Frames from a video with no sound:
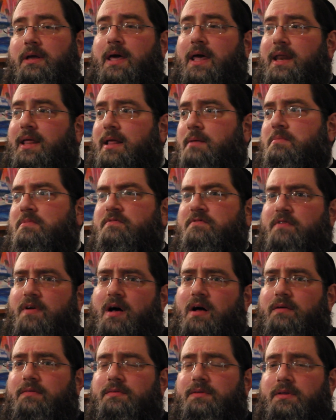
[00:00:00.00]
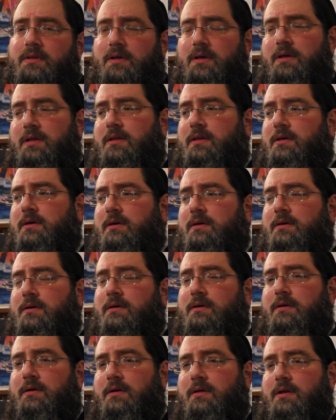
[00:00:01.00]
getting them involved in
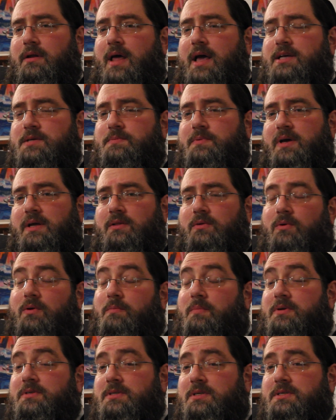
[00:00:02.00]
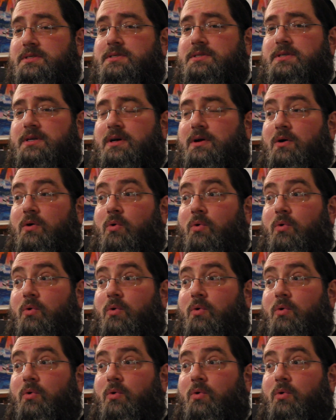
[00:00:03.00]
an aspect or a business